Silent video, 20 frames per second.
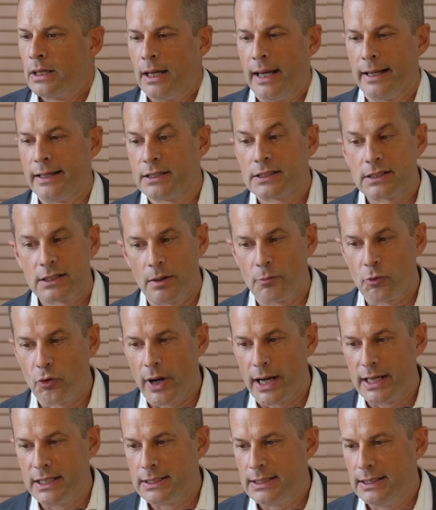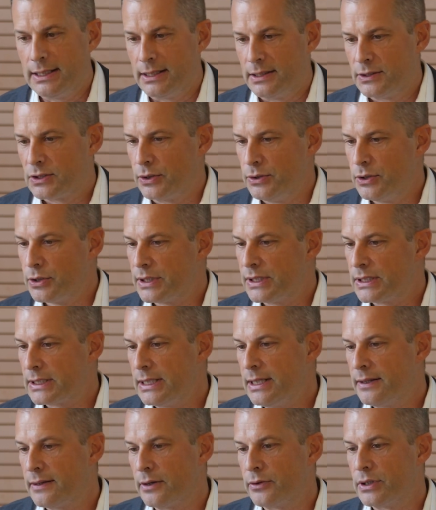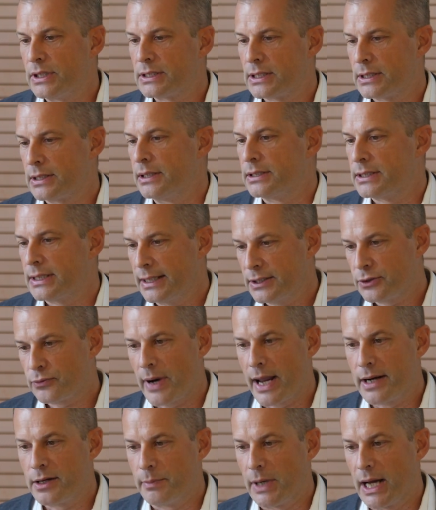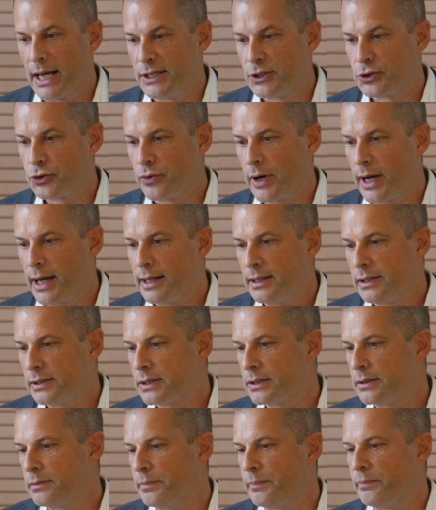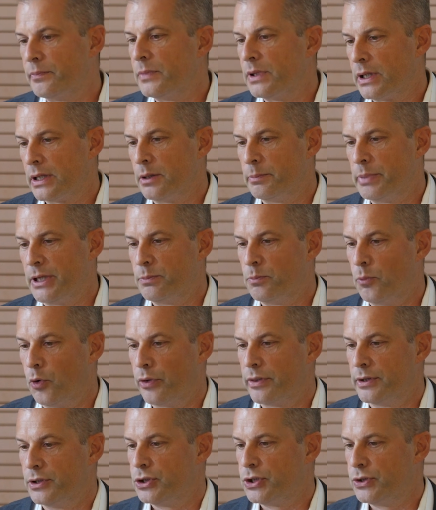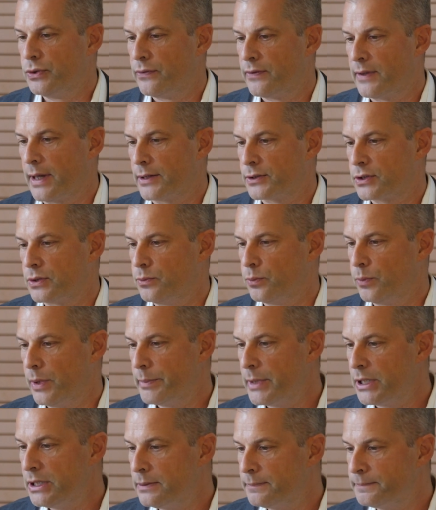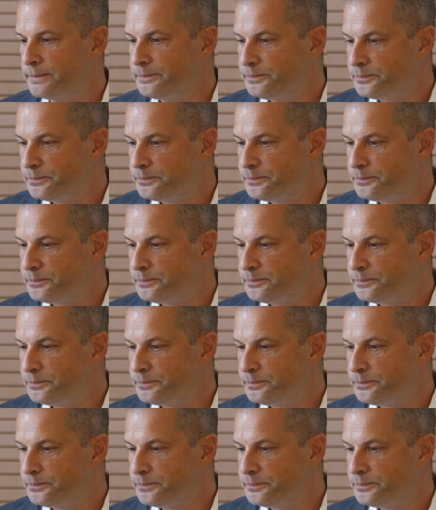And it's summarized here. So you can see there is 6 randomized trials, a little bit more than 2,000 women.